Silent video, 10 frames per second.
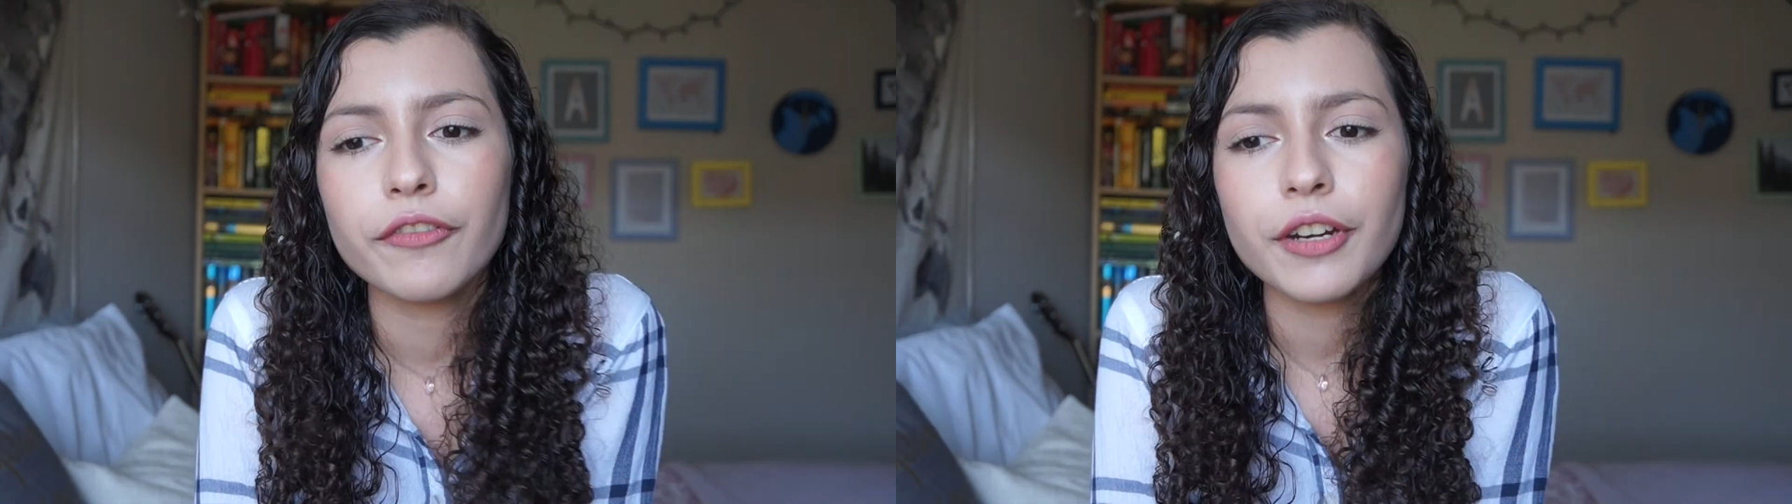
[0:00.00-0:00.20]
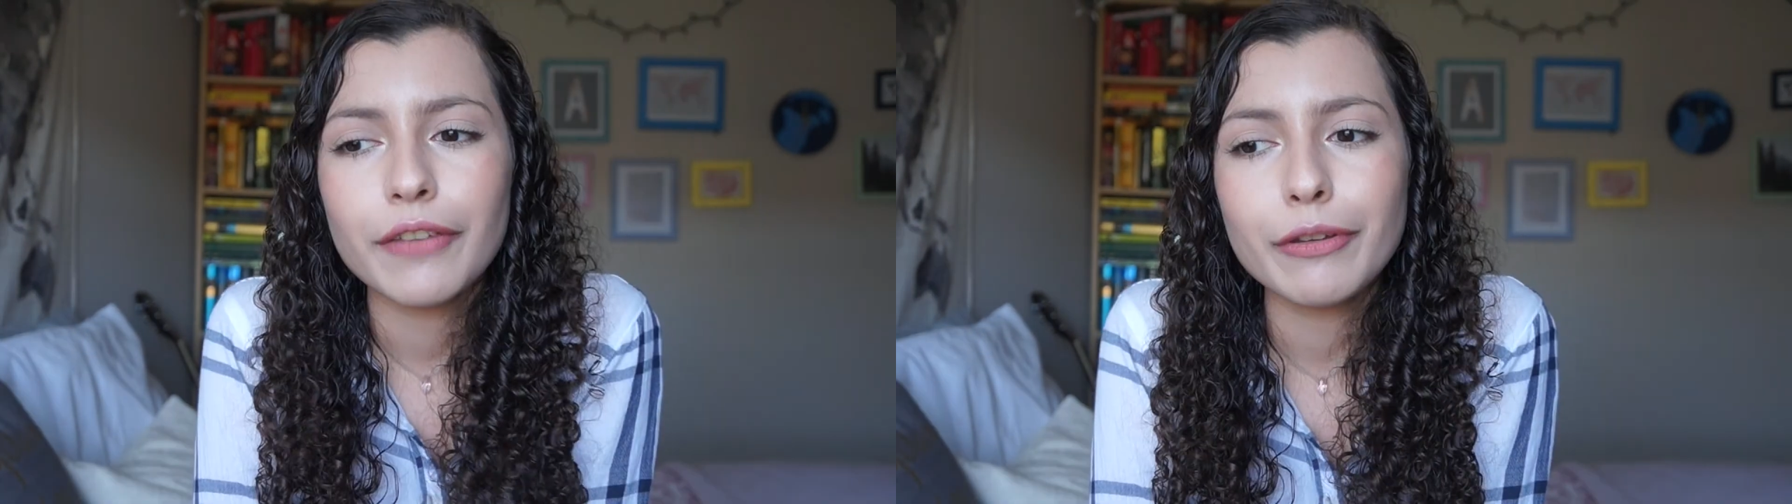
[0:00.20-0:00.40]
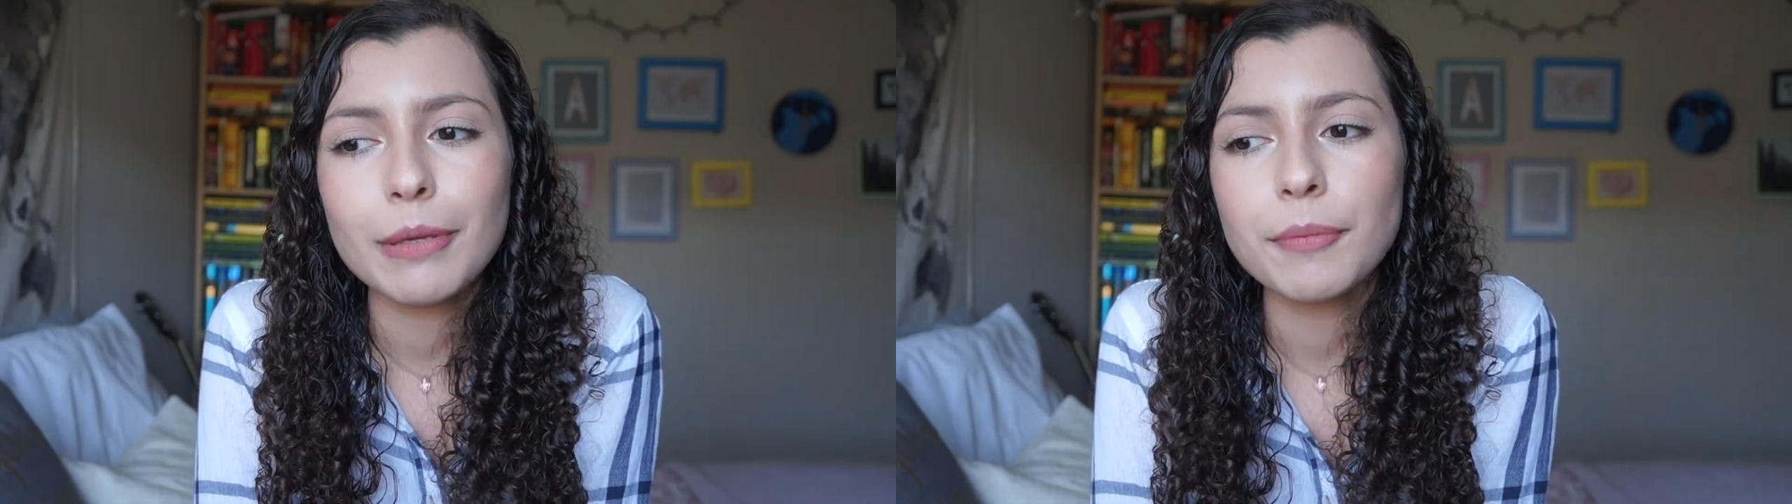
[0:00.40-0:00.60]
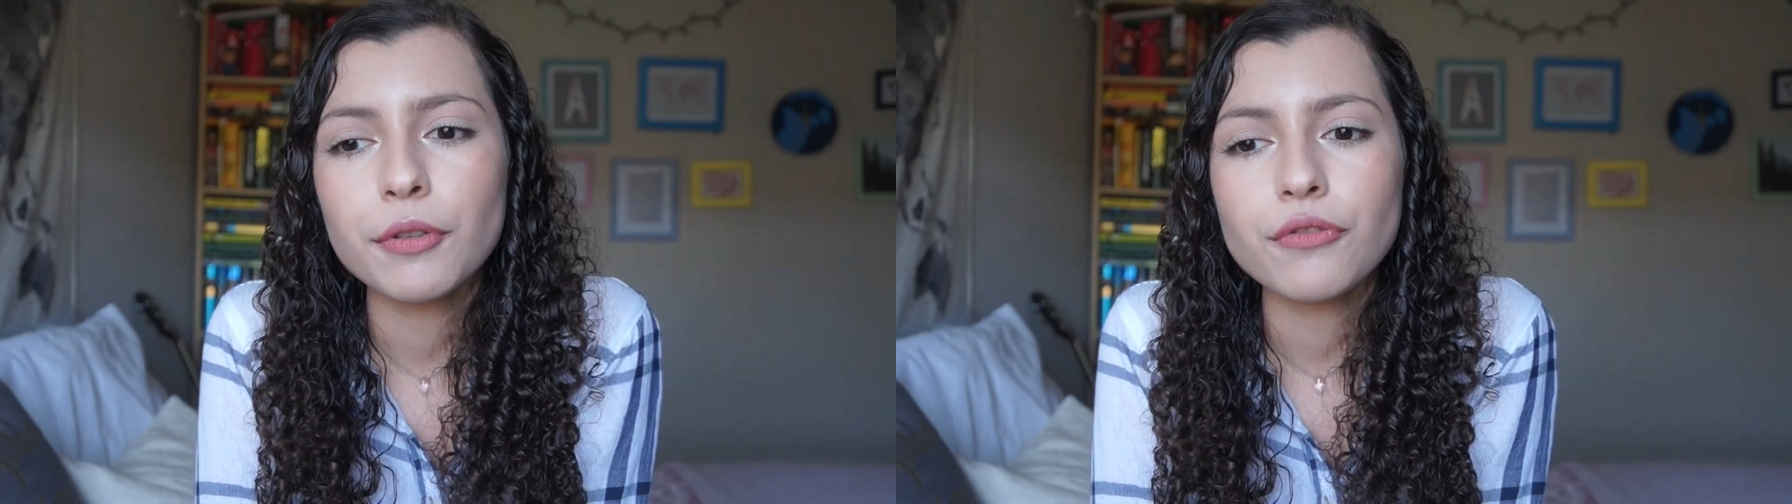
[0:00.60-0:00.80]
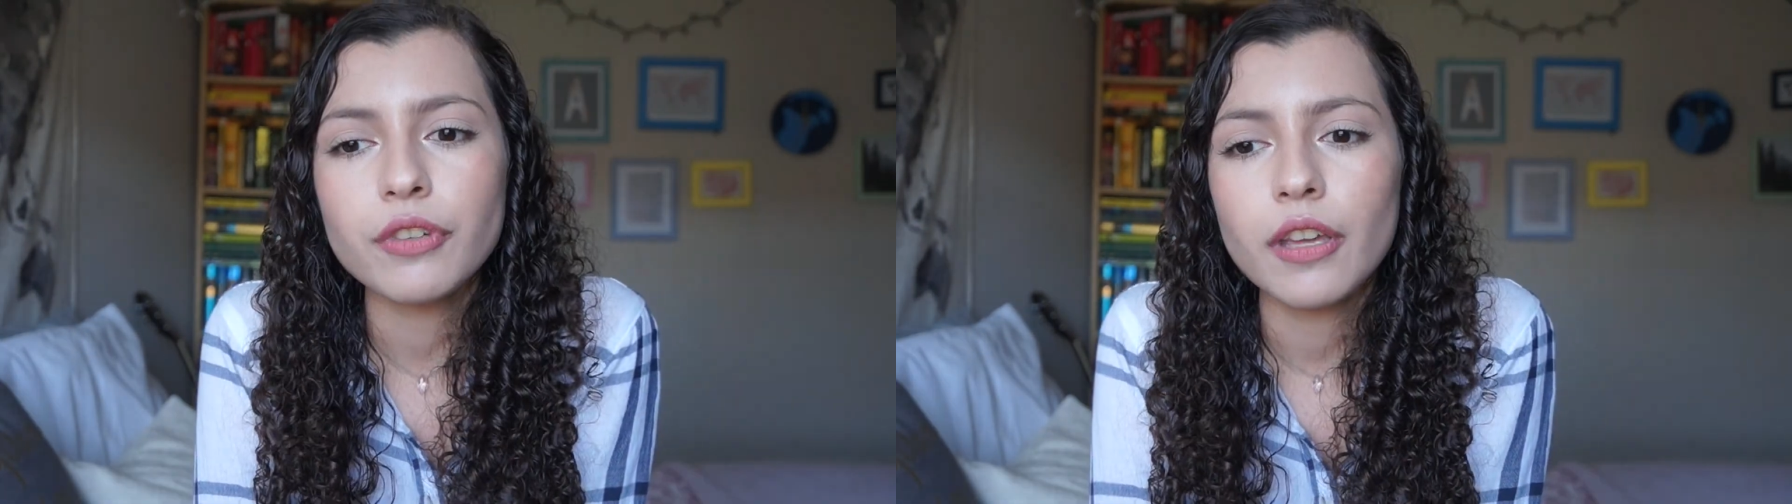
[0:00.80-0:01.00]
Forgiving
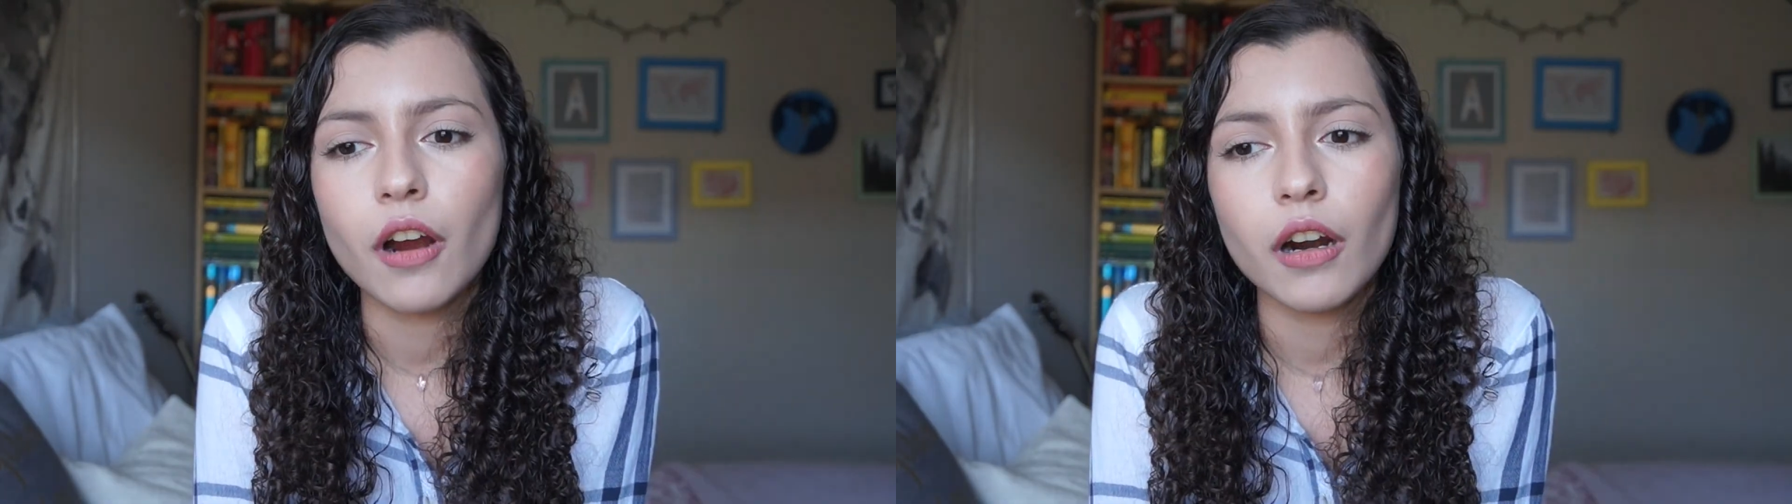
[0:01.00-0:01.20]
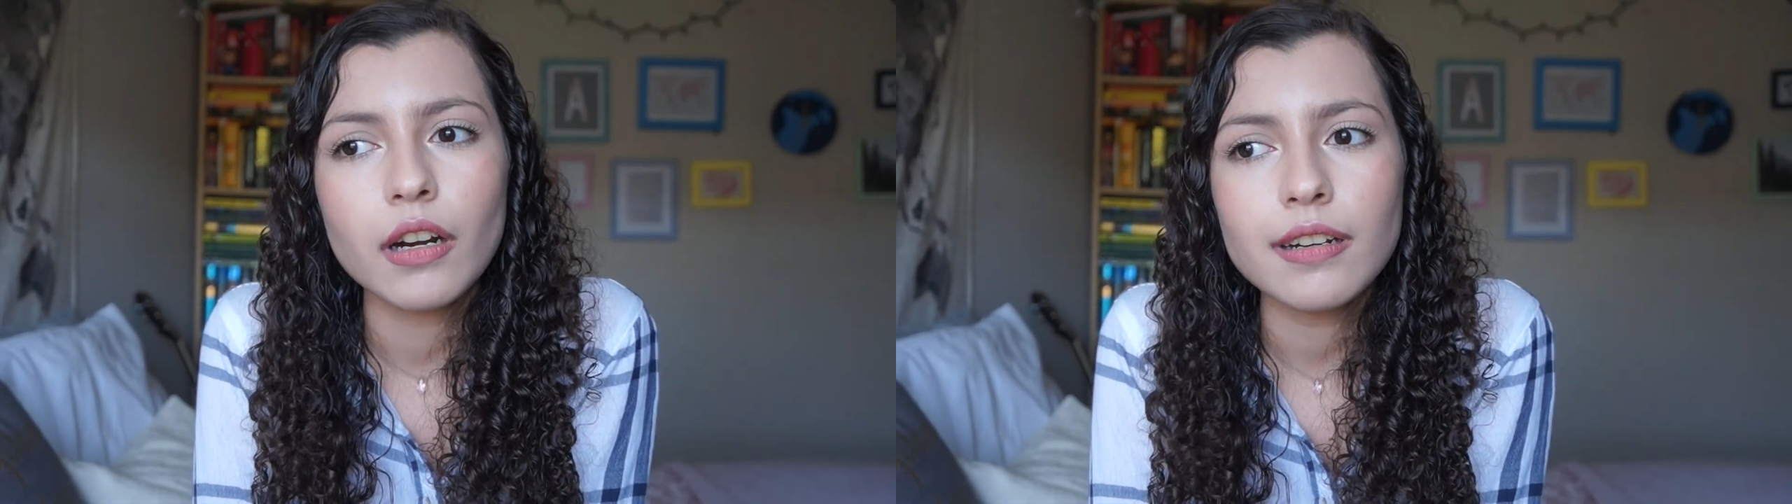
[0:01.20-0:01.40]
people is really hard.